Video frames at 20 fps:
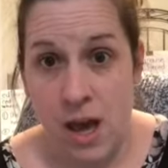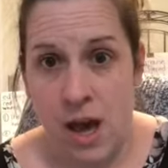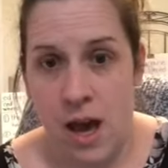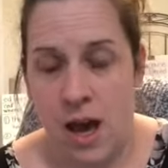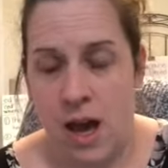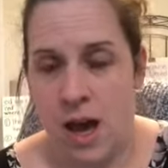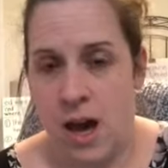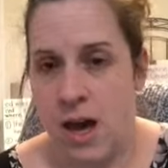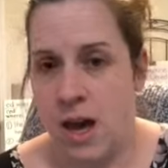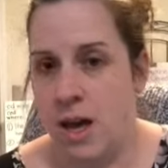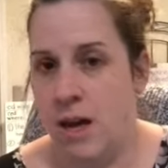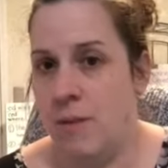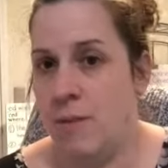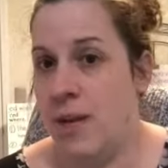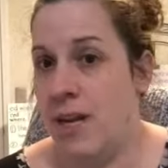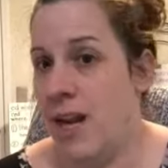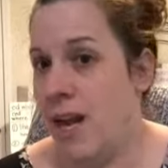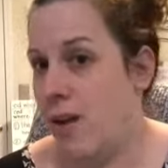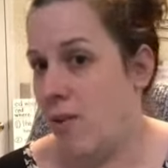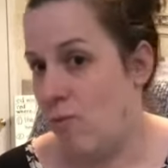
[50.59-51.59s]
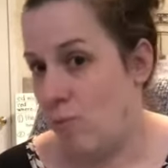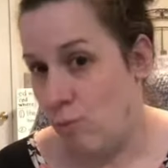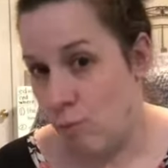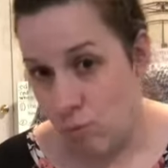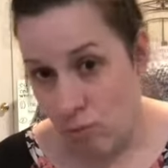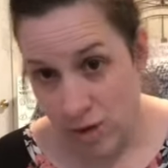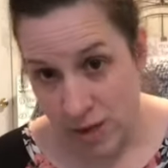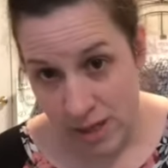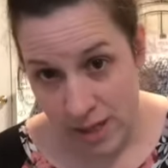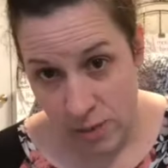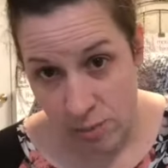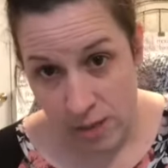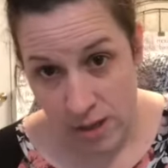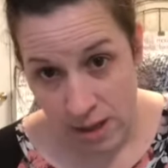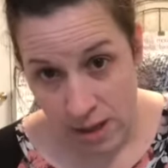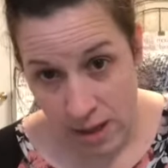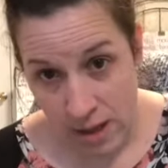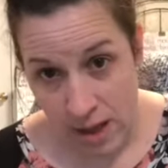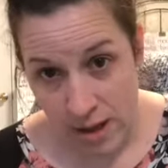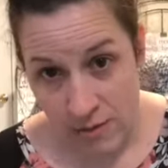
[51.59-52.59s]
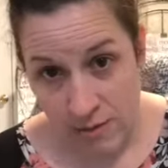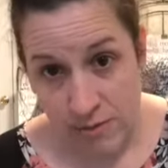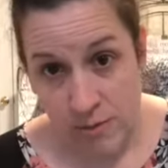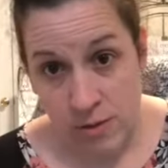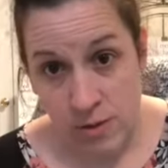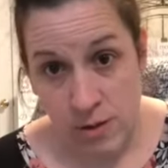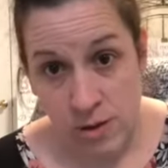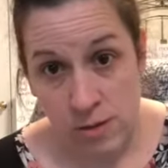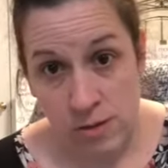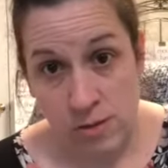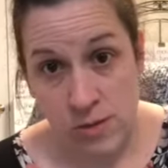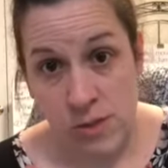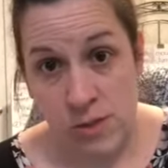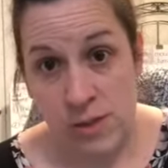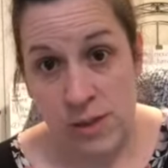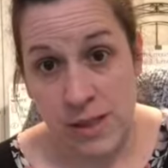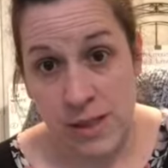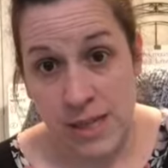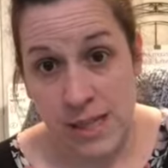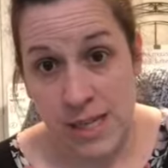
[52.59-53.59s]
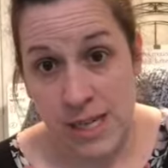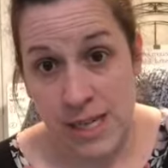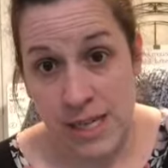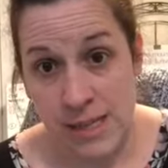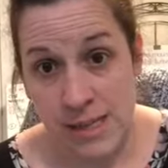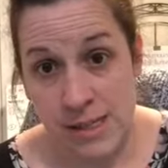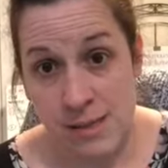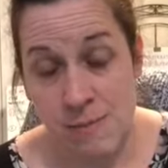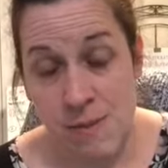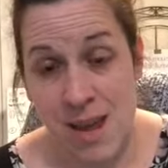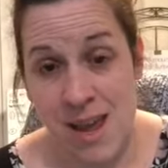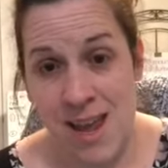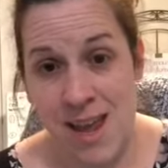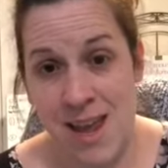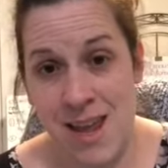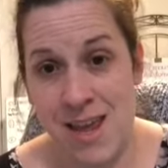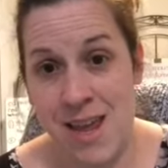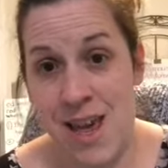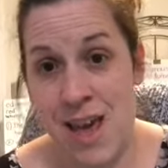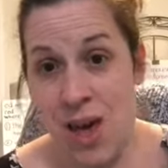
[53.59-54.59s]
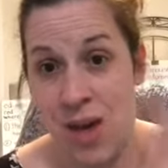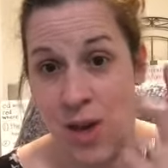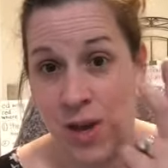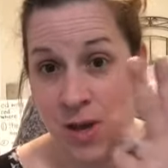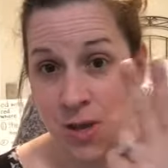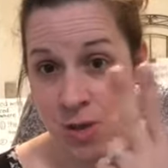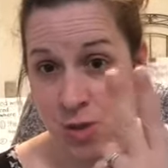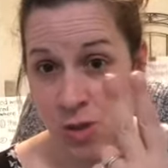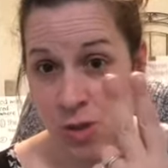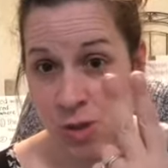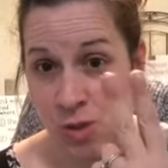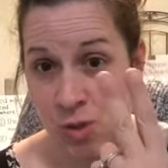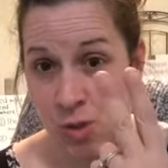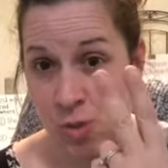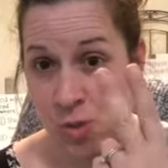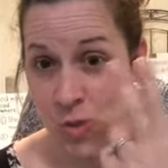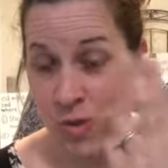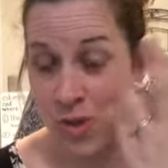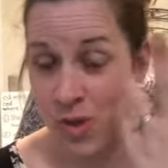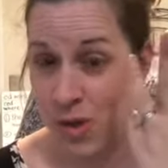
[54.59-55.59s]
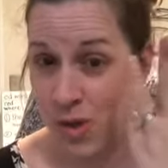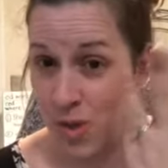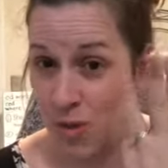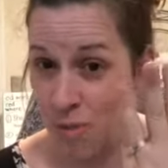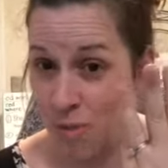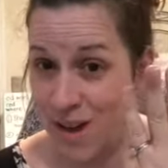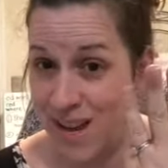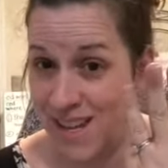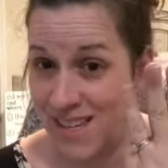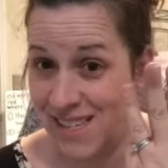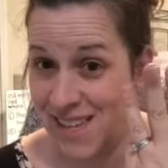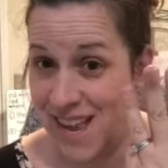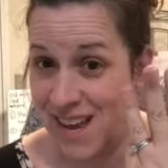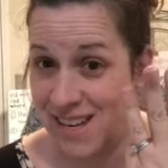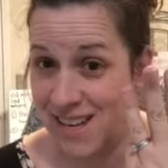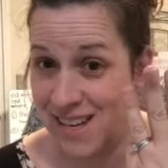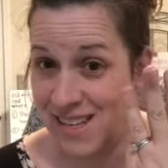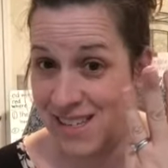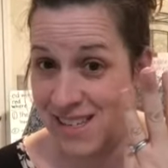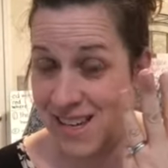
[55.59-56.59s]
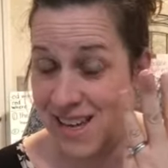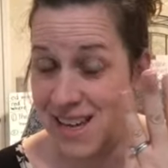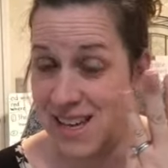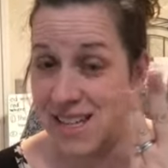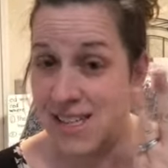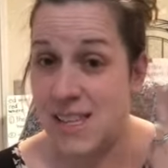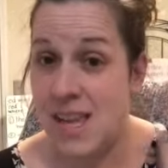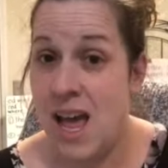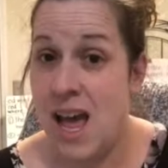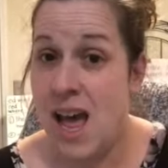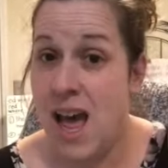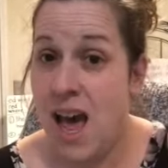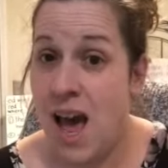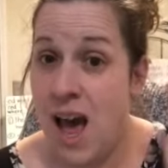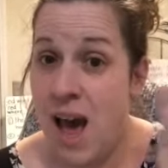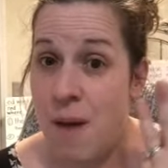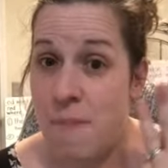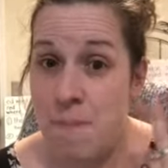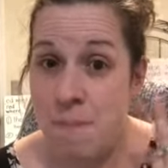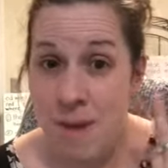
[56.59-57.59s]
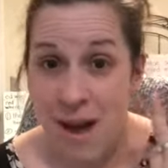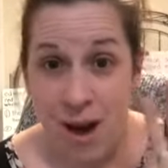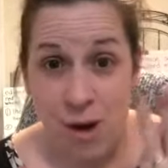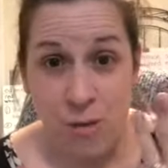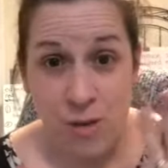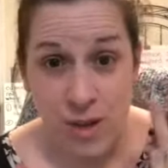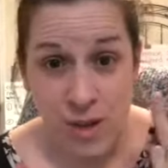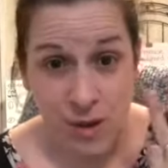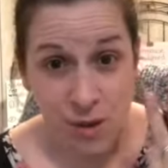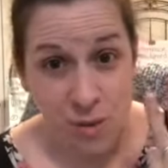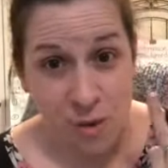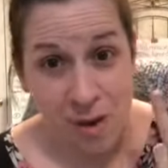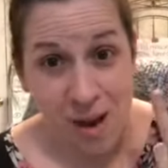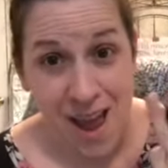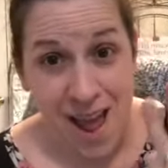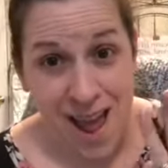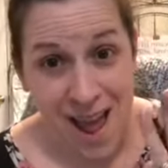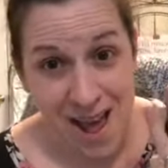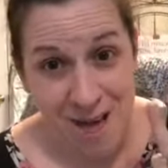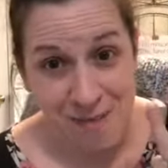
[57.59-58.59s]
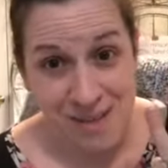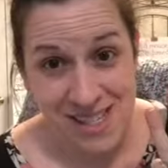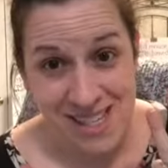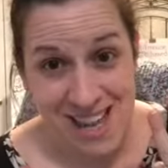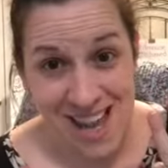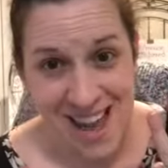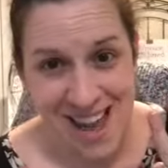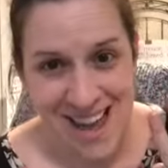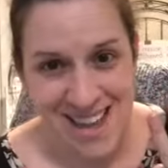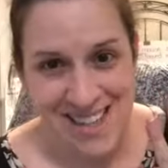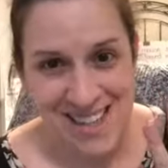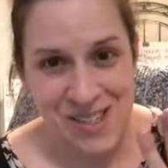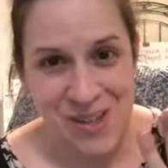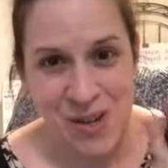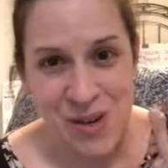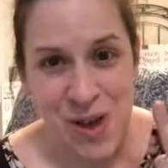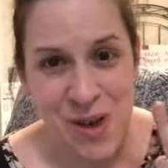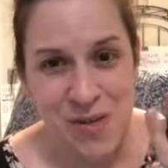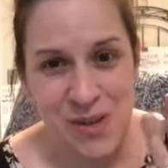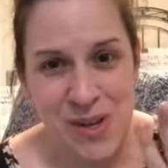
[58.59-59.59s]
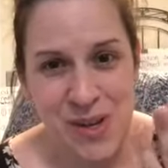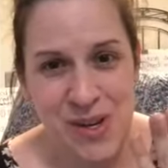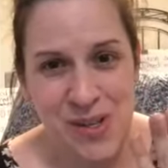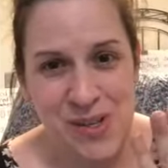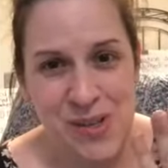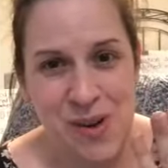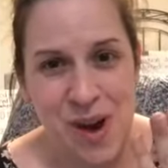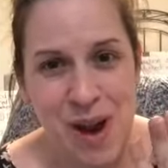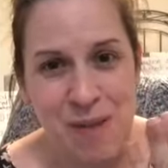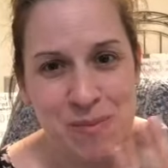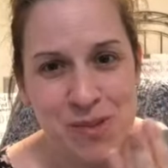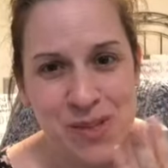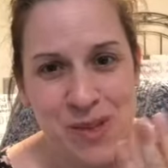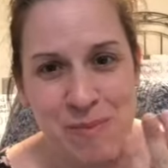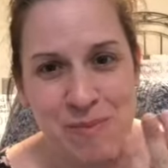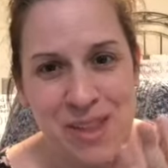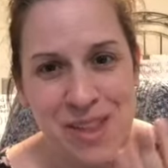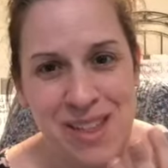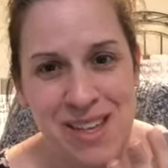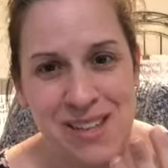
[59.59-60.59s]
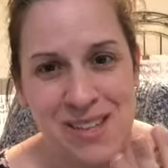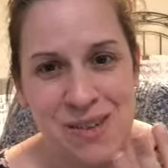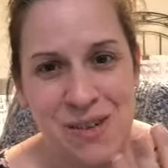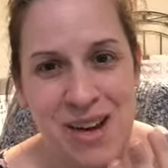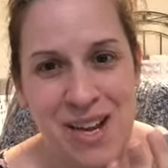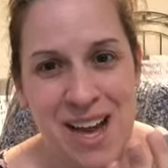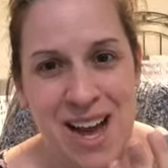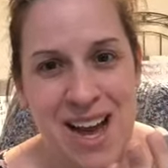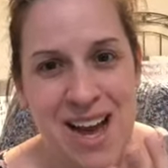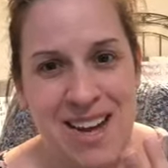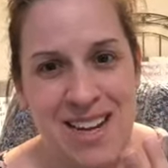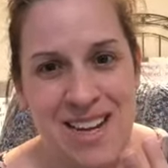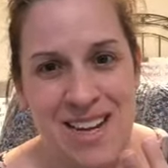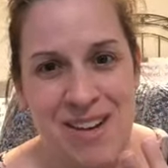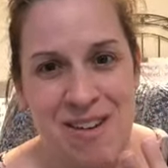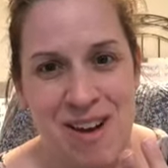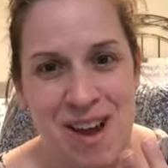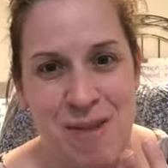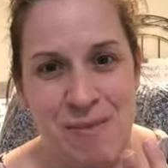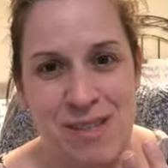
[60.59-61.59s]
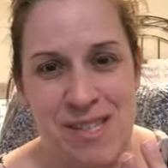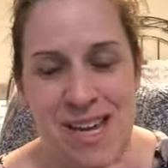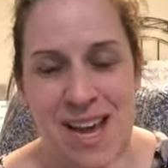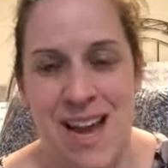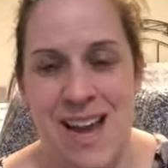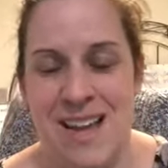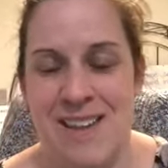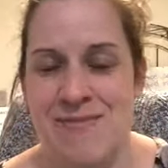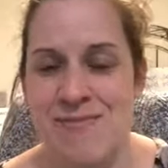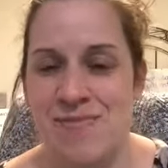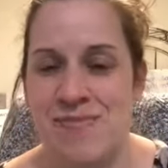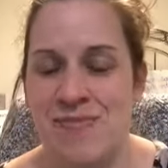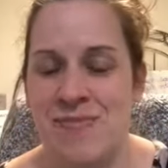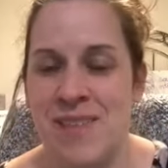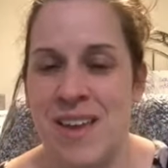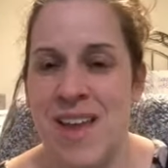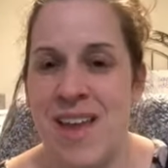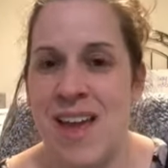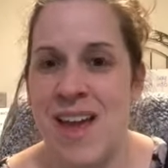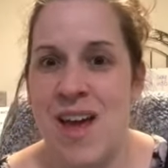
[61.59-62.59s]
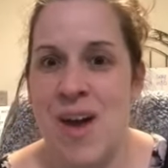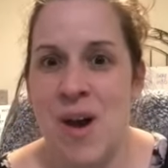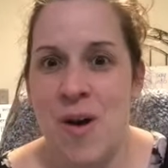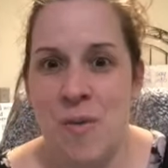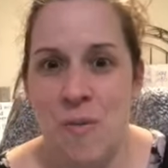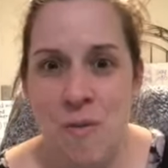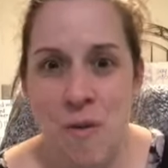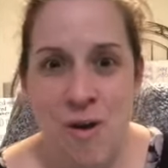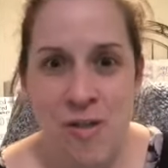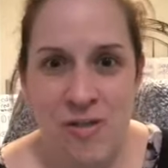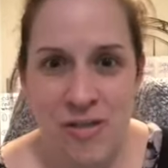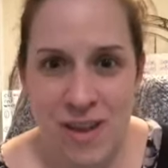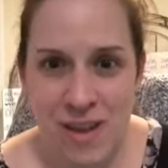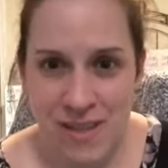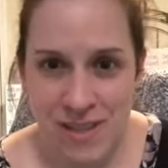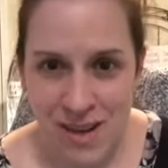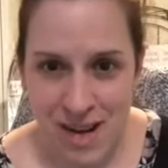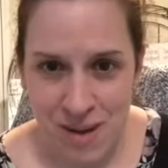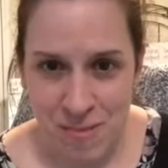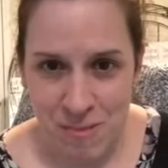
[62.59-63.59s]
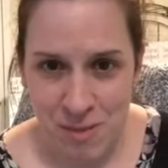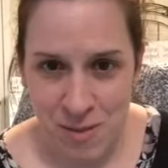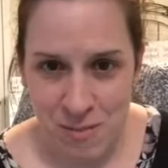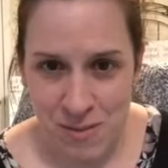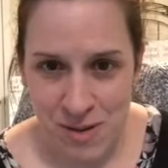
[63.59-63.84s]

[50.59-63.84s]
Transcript: And I really would love for you to at least make 2 to 3 sentences about your habitat. So you have to describe something that's going on in your habitat. One thing that I'm bummed